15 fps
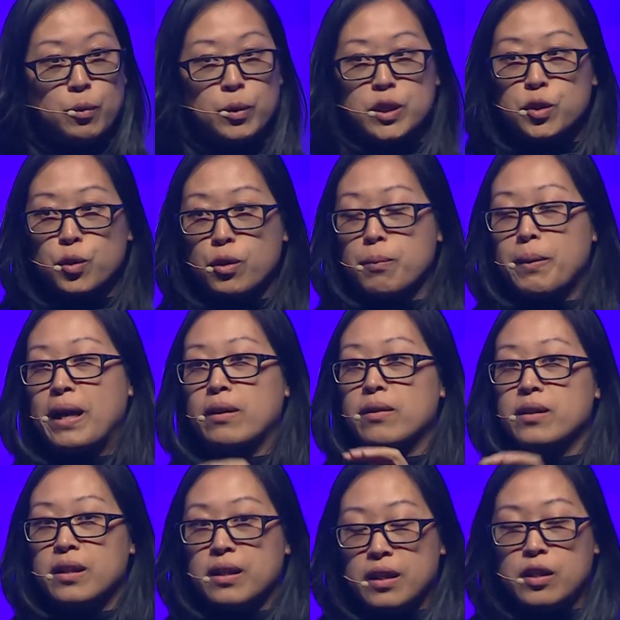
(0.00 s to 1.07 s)
We talk about,
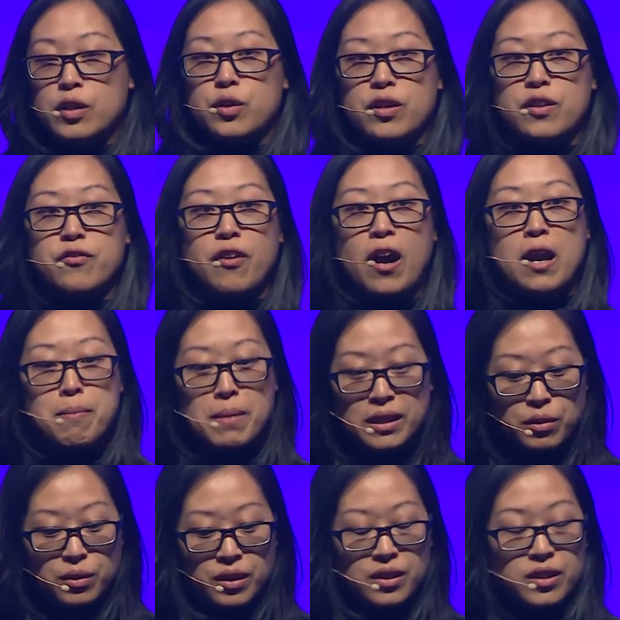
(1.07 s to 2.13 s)
you know,
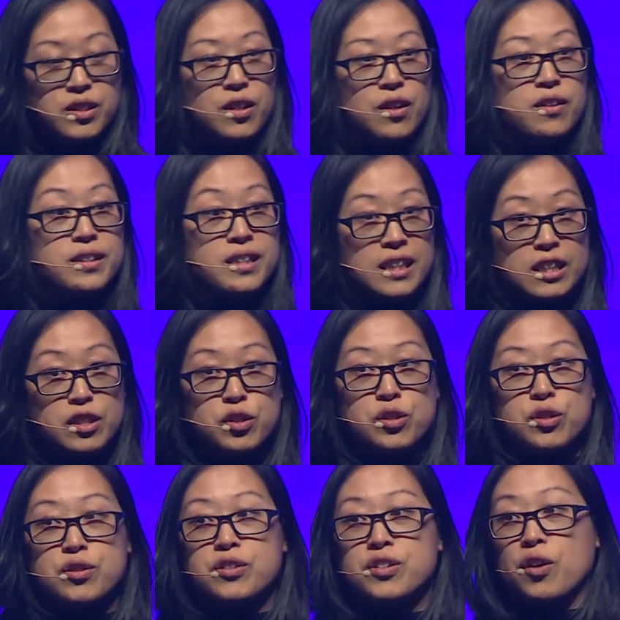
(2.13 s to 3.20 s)
environmental concerns and
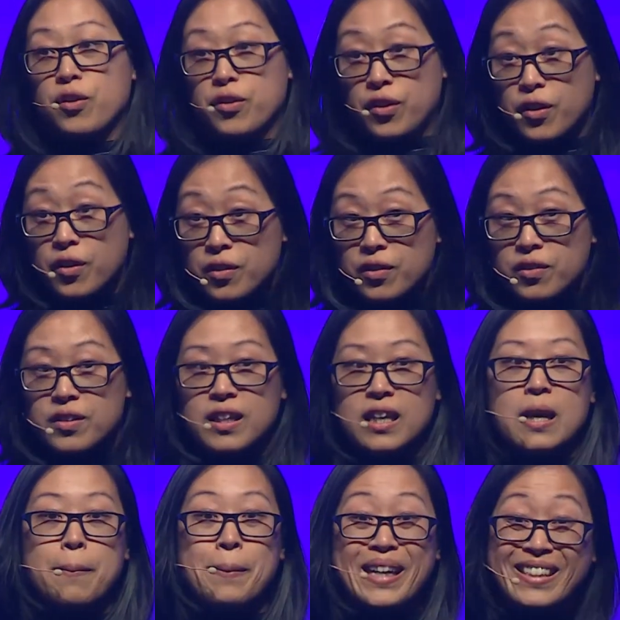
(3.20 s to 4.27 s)
issues on Earth,
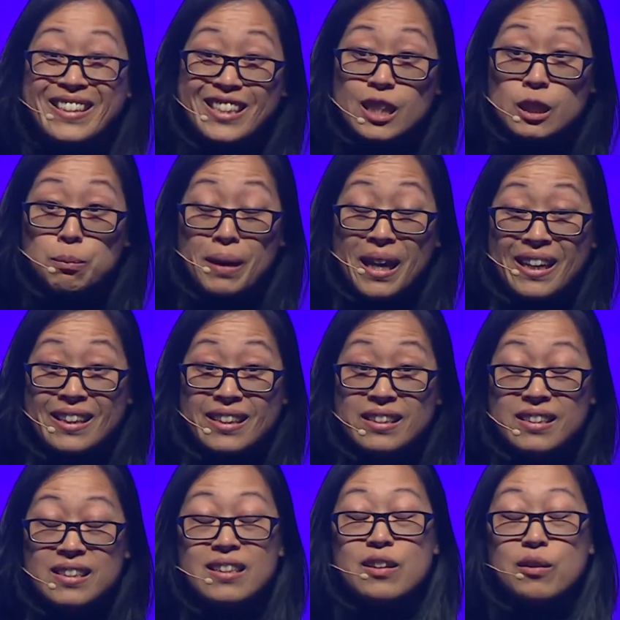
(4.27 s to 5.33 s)
but in
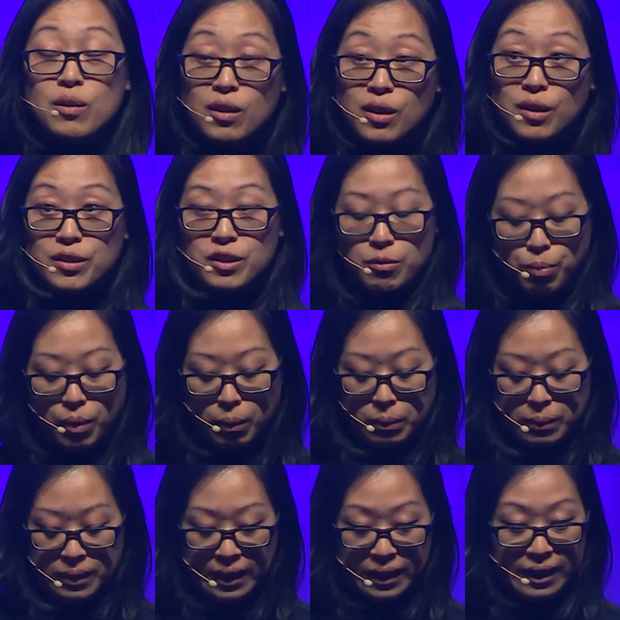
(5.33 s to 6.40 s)
space, there are lots of
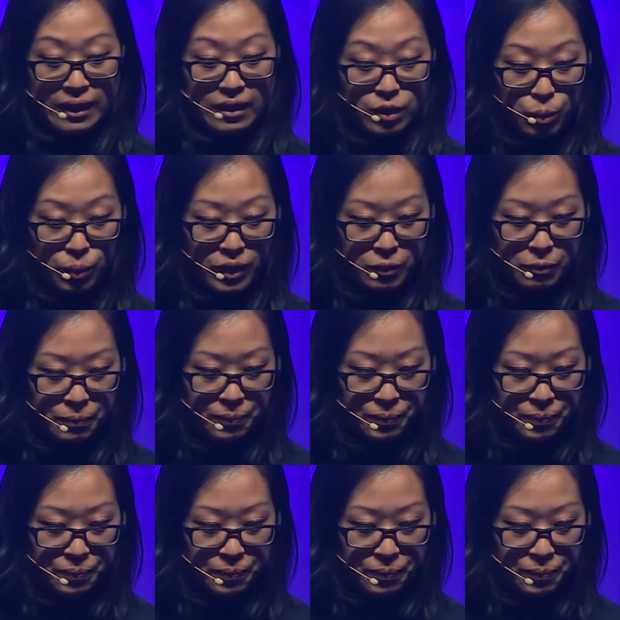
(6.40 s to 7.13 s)
problems like that as well.